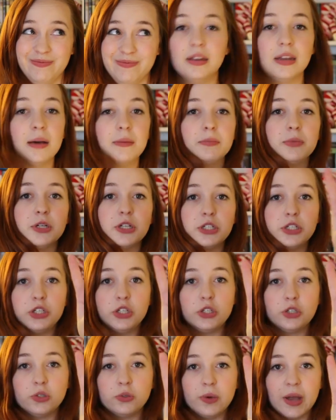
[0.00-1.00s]
Number
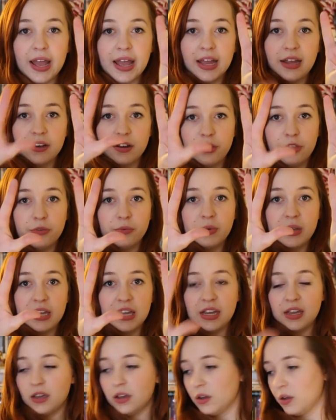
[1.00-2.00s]
two and
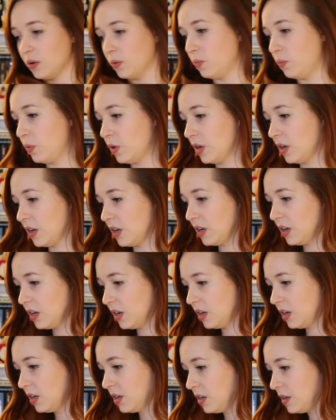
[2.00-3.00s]
three
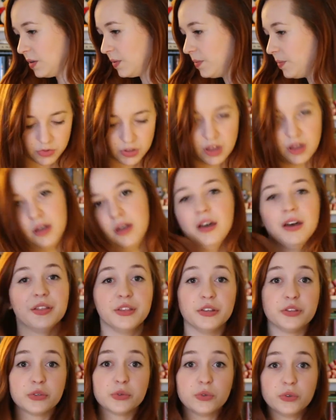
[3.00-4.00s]
were
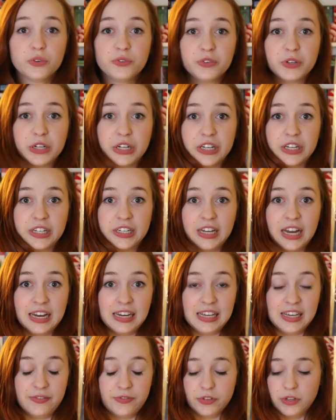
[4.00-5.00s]
The School for Good
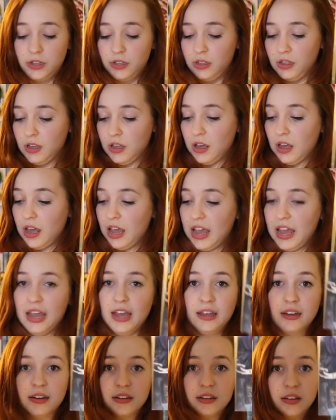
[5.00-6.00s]
and Evil,
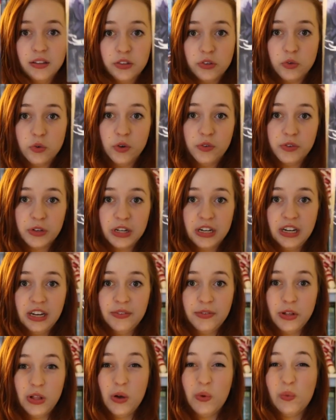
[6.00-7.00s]
and The School for Good and
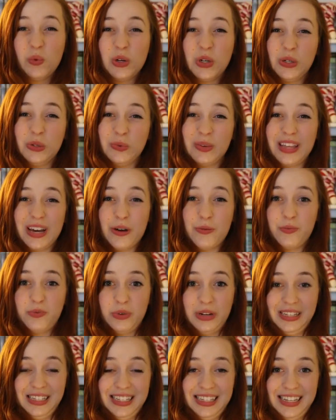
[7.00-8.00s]
Evil, A World Without
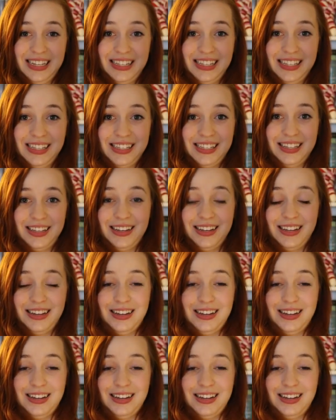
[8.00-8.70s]
Princes.